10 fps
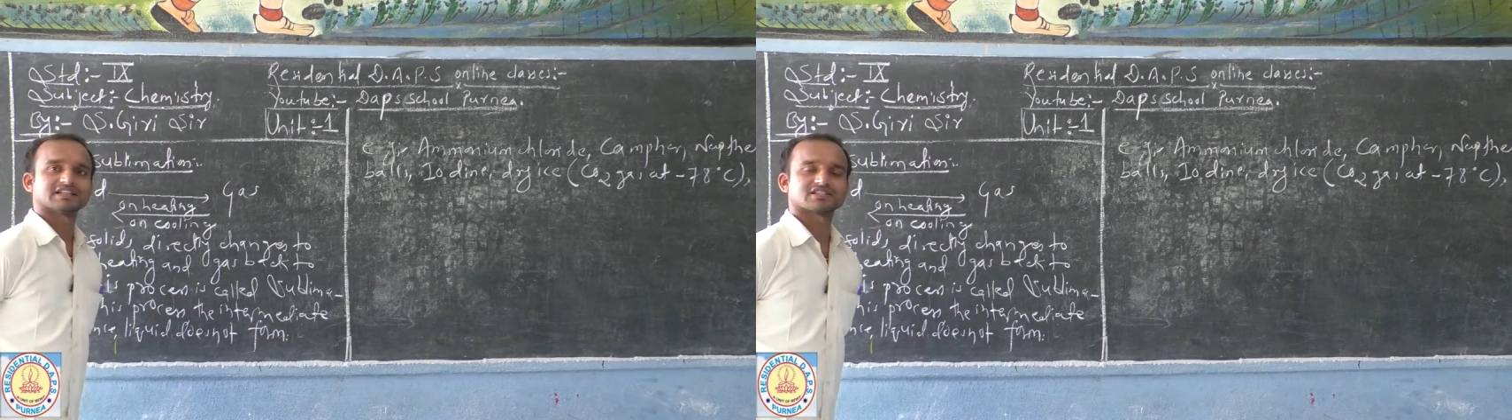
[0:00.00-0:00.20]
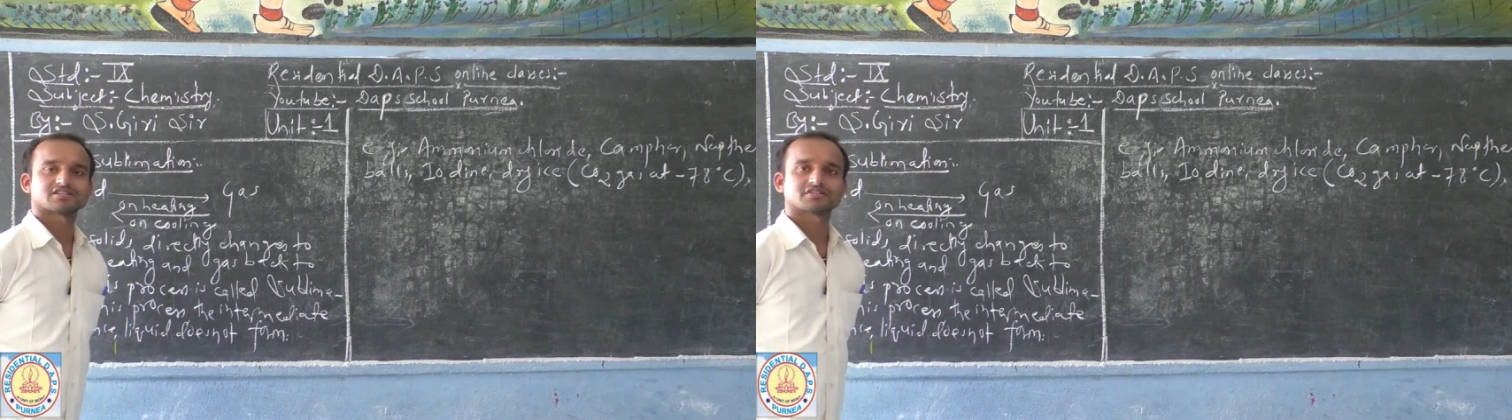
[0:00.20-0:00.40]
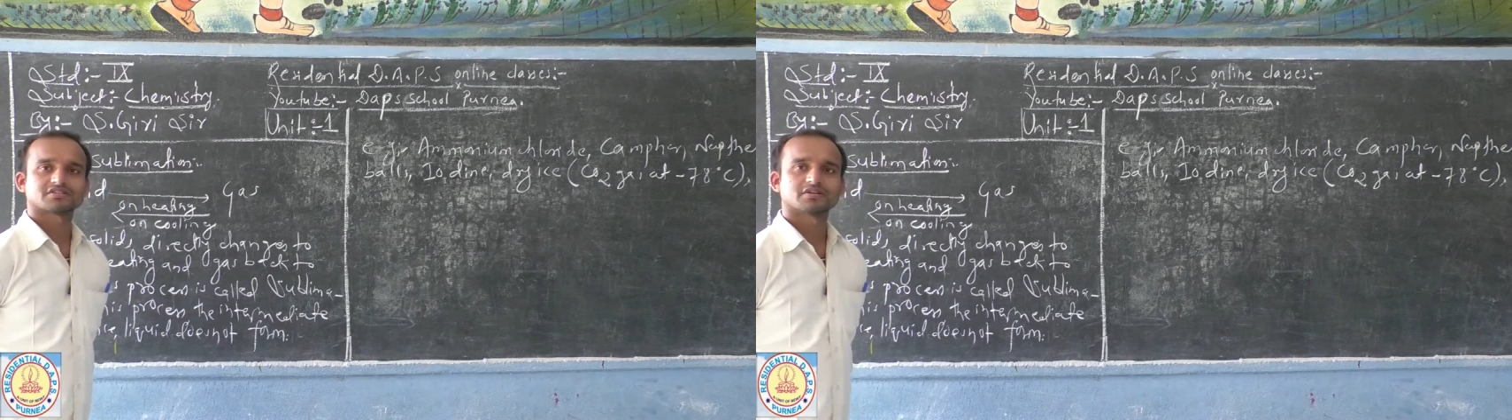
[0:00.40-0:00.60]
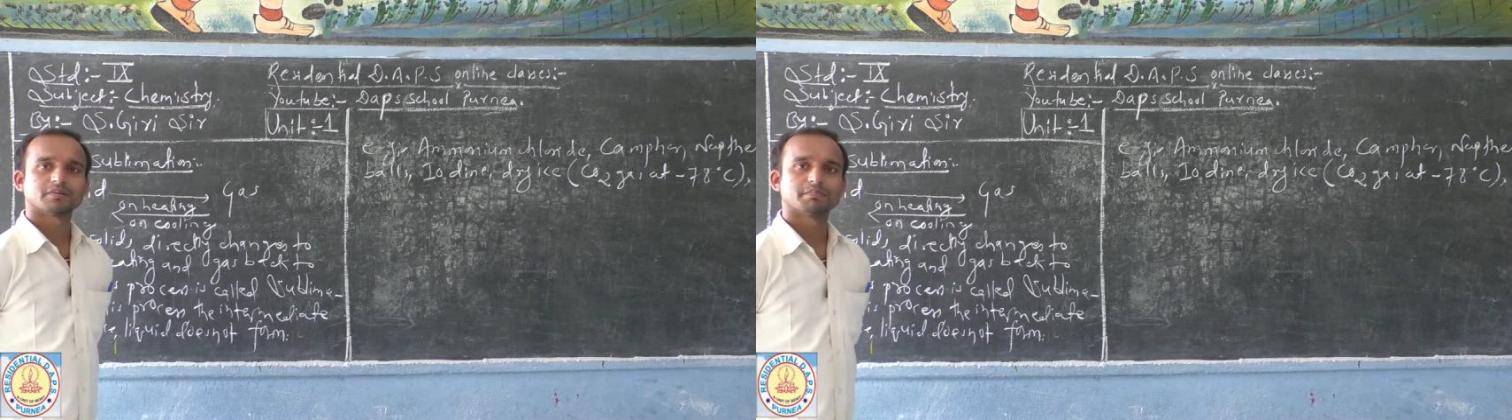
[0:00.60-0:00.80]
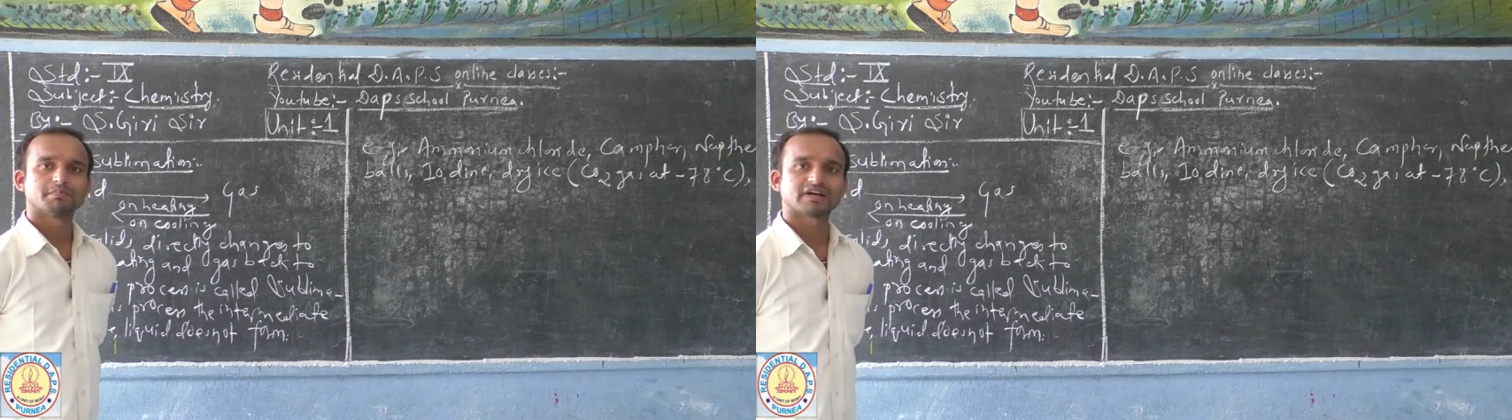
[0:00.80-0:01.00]
else
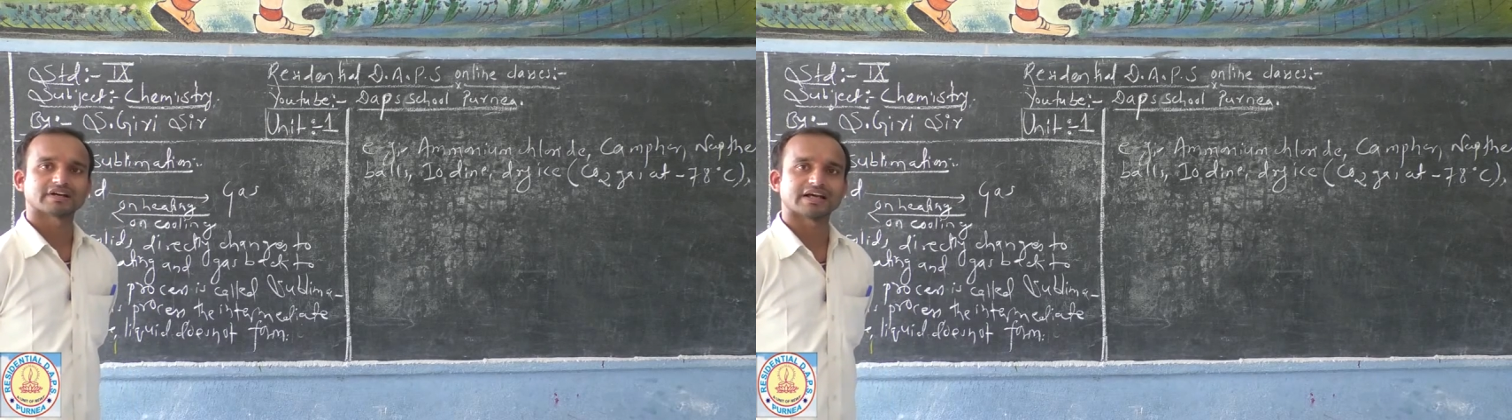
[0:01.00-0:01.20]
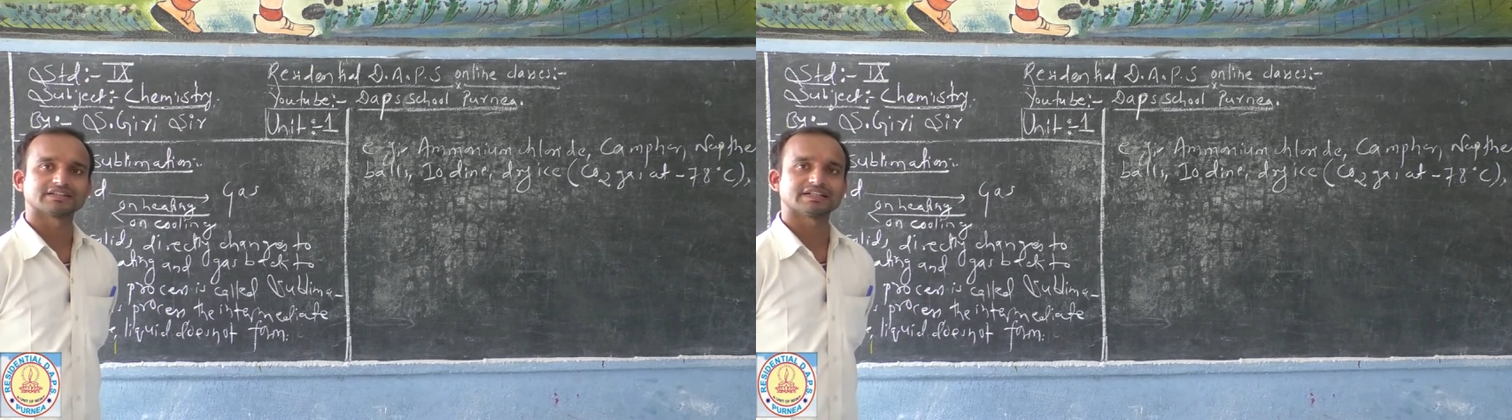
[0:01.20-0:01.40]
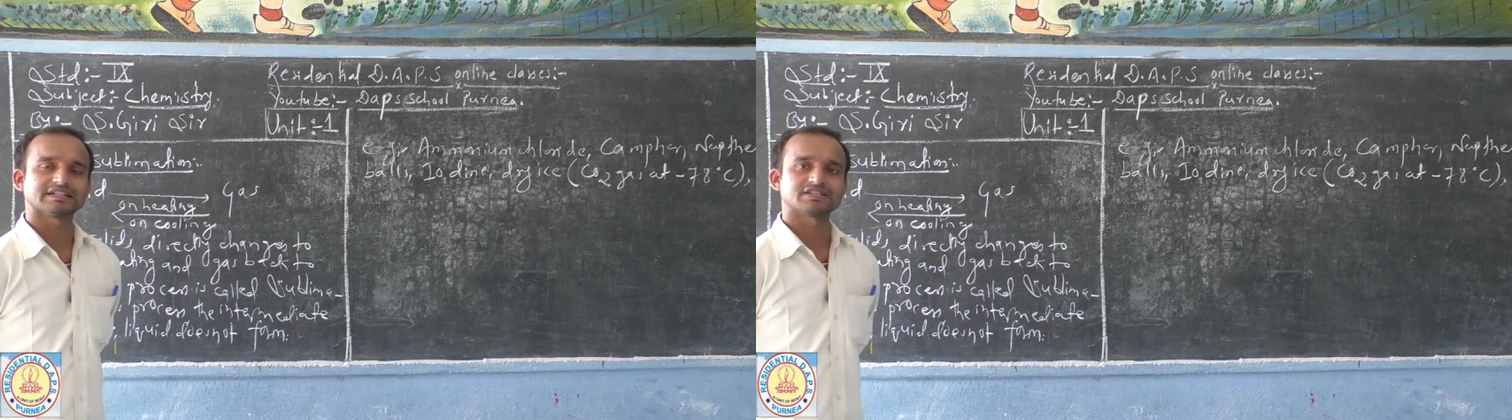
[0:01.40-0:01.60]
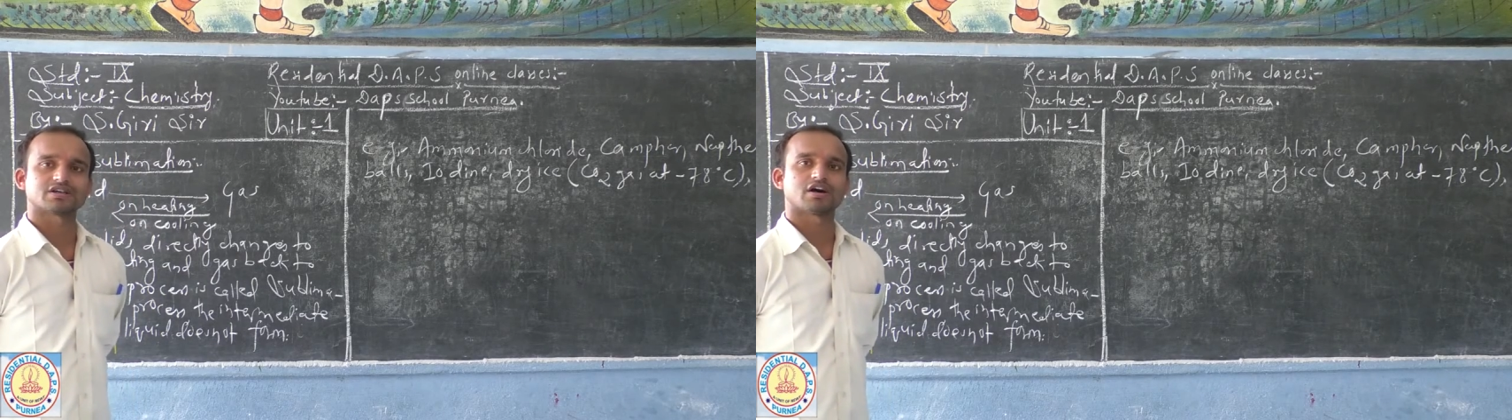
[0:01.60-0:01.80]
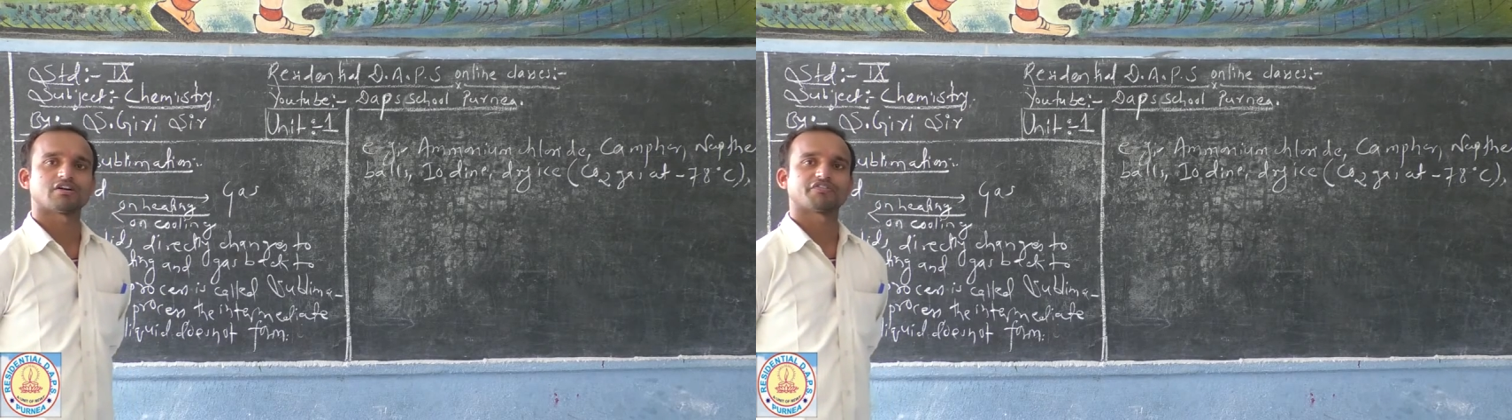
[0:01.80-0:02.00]
but rather it
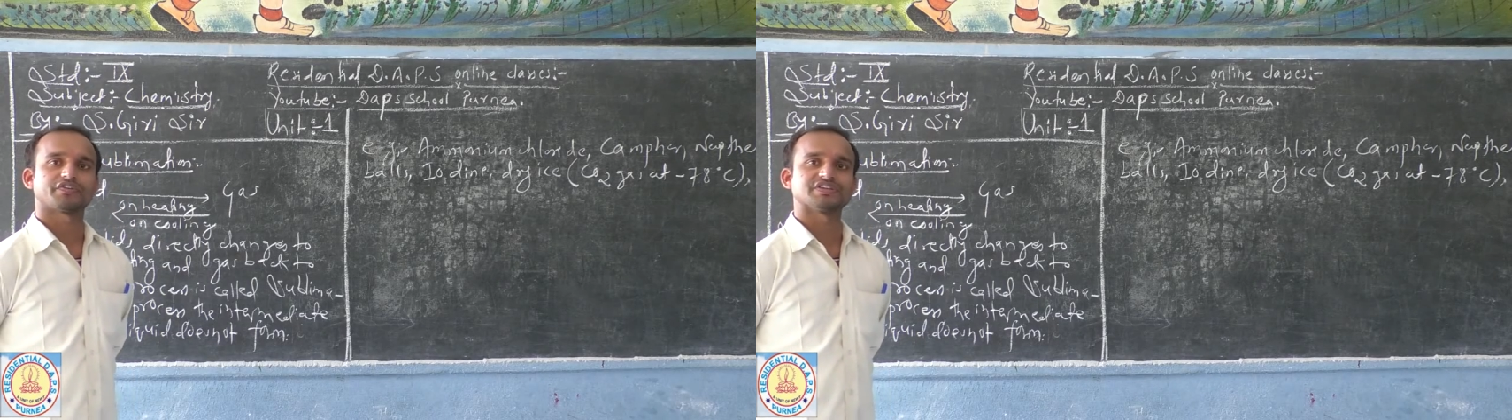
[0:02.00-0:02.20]
is a